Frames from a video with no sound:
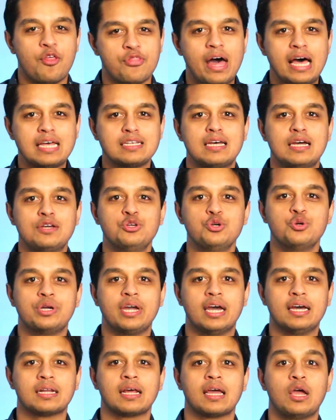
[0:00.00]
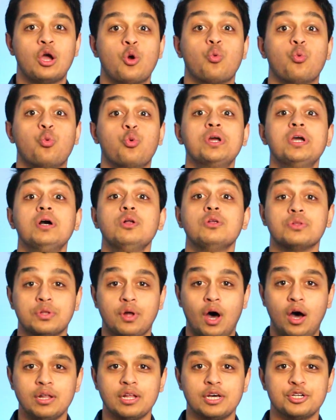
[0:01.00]
That's how you get real
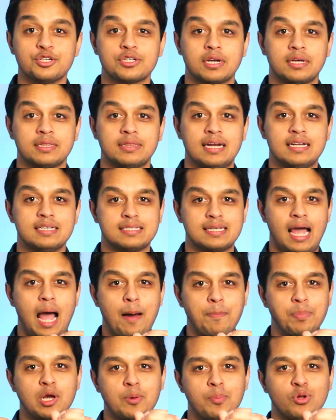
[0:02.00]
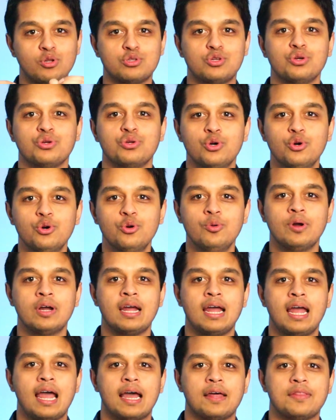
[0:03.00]
knowledge that is applicable to you,
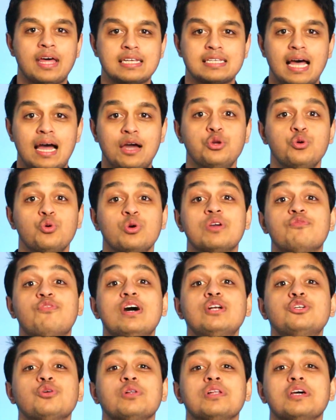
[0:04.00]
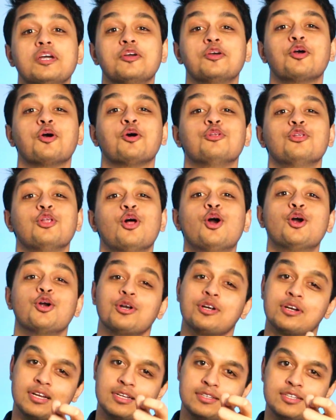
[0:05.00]
and that's how you eventually
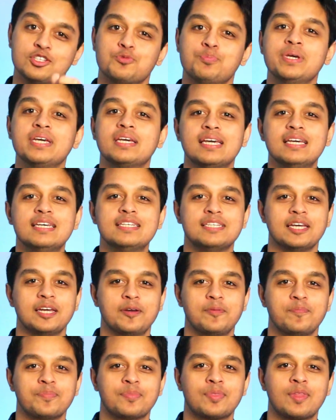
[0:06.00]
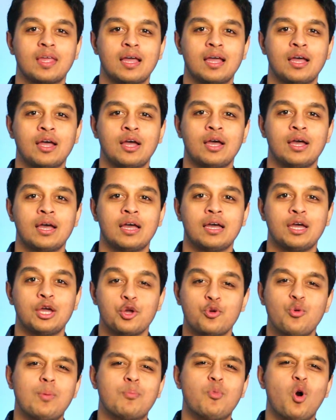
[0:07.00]
learn to speak easy.
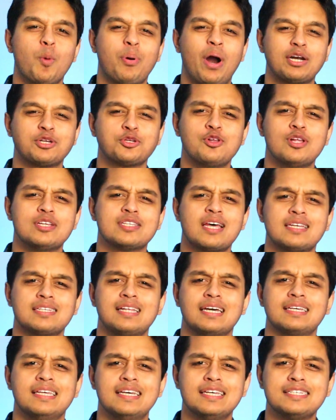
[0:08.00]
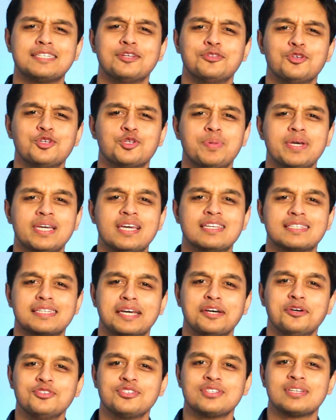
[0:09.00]
You want more practical insights like this into speaking
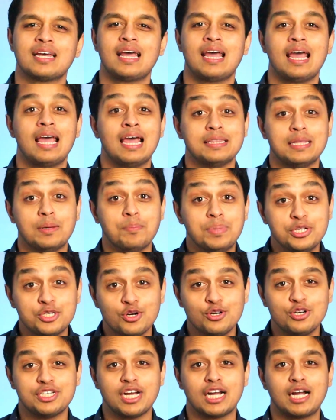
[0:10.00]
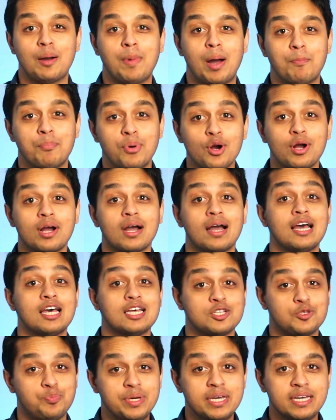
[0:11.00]
skills? Then be sure to check out my book,
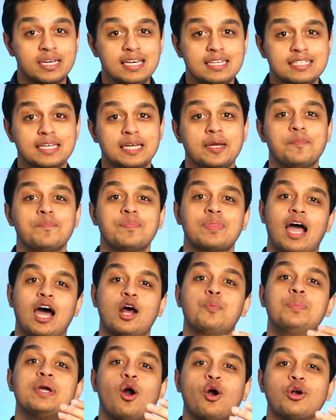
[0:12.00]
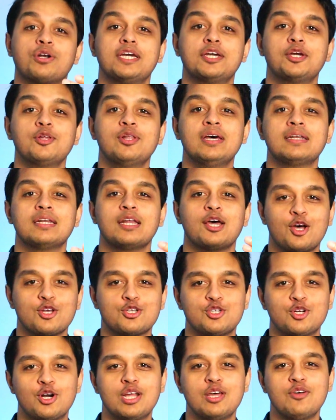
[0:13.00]
Speak Easy: How to Be Articulate,
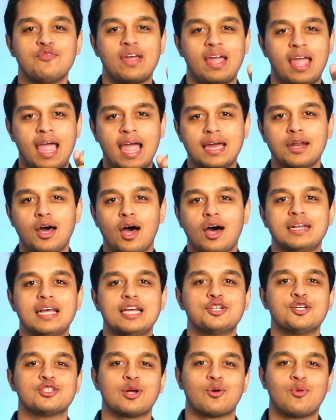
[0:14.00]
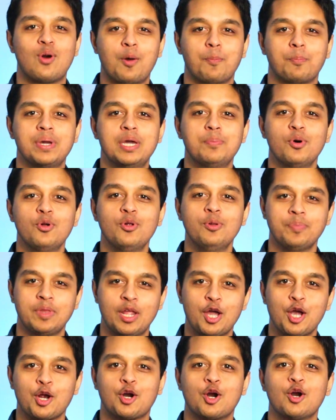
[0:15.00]
Assertive, and Audacious Around
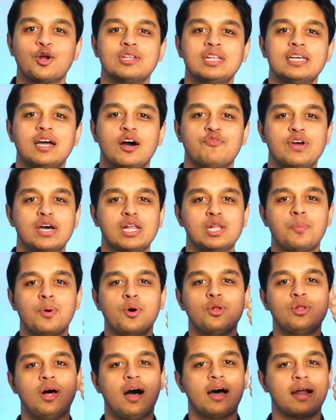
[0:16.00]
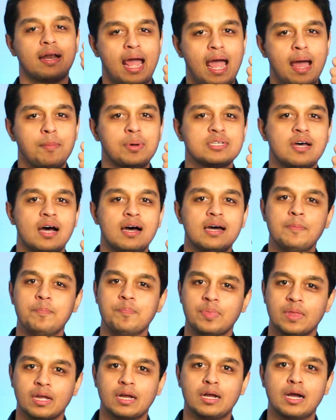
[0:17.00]
People, currently available on Amazon,
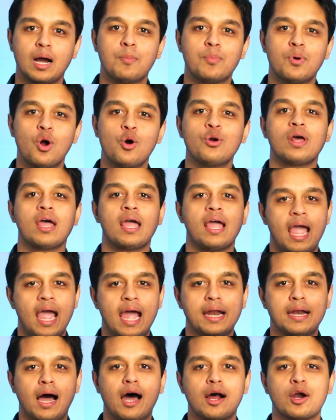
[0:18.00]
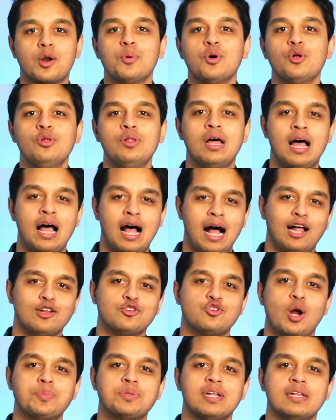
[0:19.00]
Gumroad, and Audible.
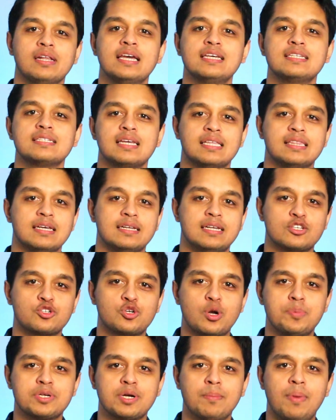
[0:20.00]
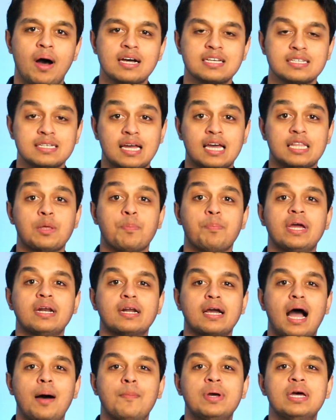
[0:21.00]
I'll drop the links in the description box and the
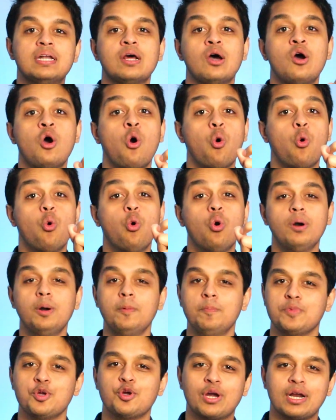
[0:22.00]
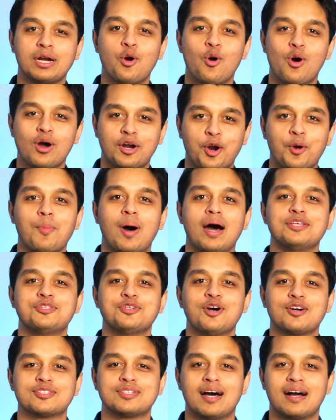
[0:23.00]
pinned comment, or you can go on Armani
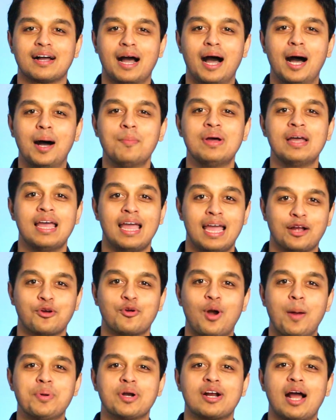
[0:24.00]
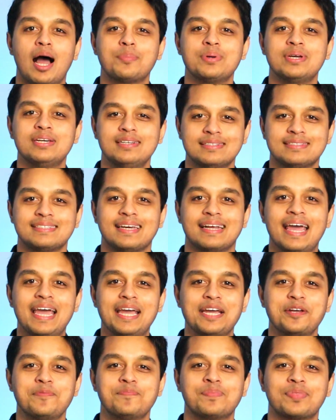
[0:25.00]
Talks dot com and grab your copy
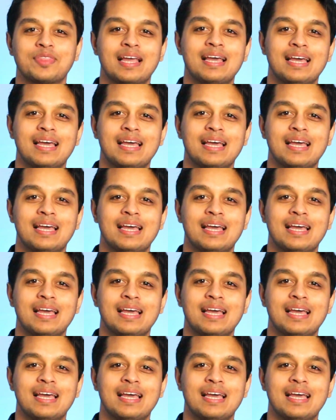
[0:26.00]
today.